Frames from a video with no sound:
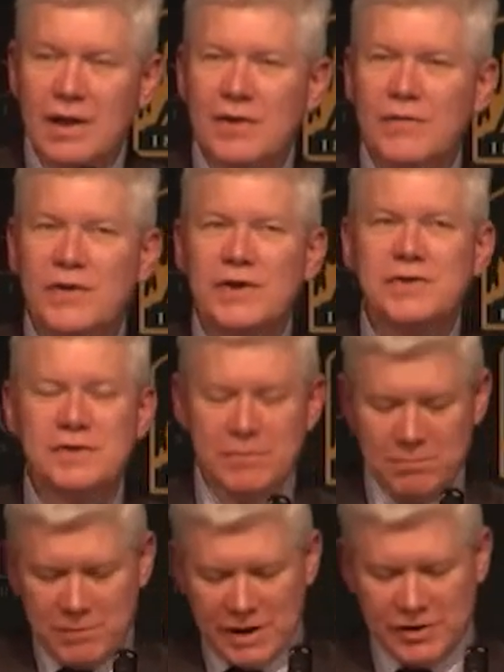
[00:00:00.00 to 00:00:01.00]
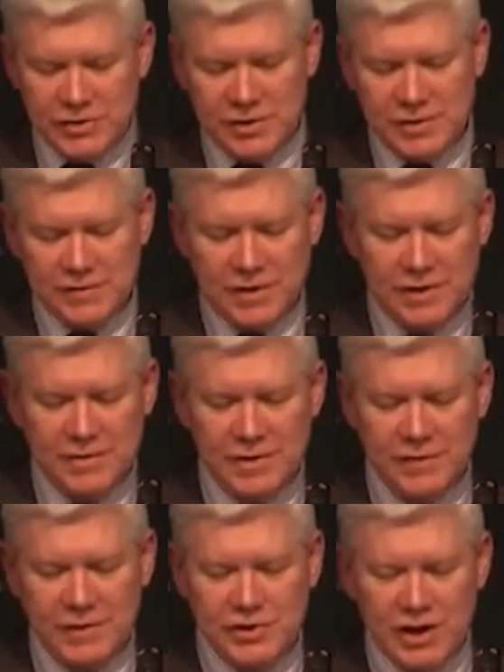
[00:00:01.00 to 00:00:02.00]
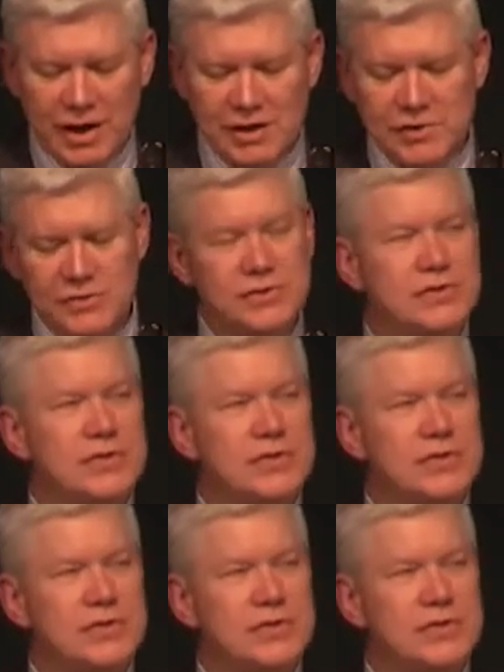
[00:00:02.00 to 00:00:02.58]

The first major scientific challenge to